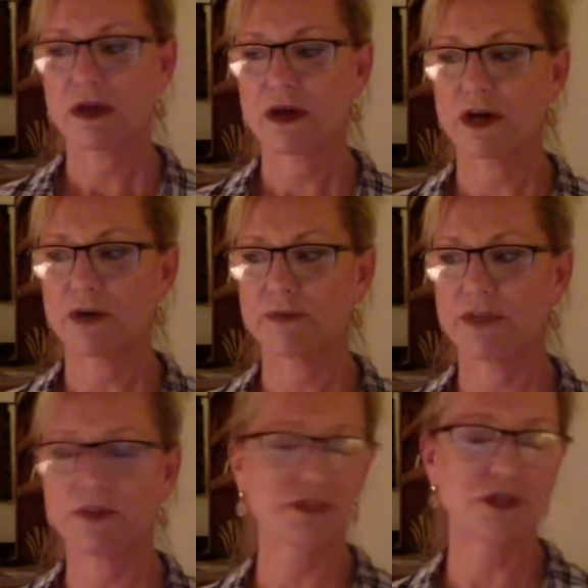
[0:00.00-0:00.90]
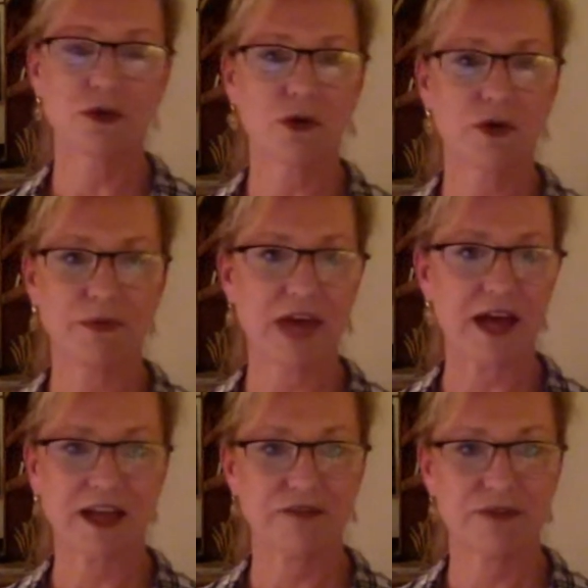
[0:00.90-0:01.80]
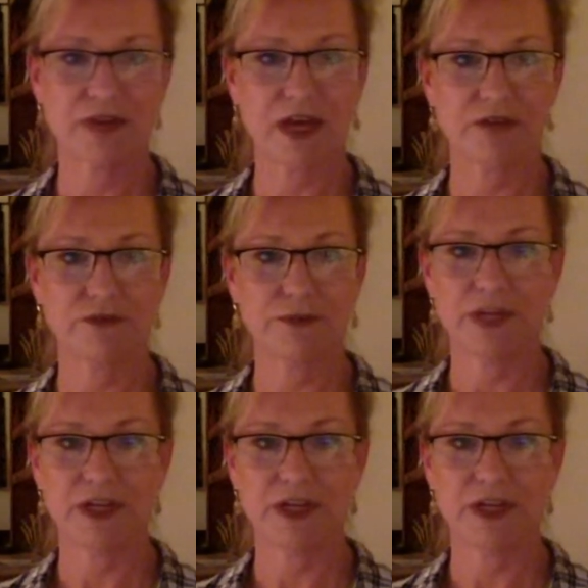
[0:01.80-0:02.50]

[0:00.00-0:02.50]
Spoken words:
And there was no going back after that for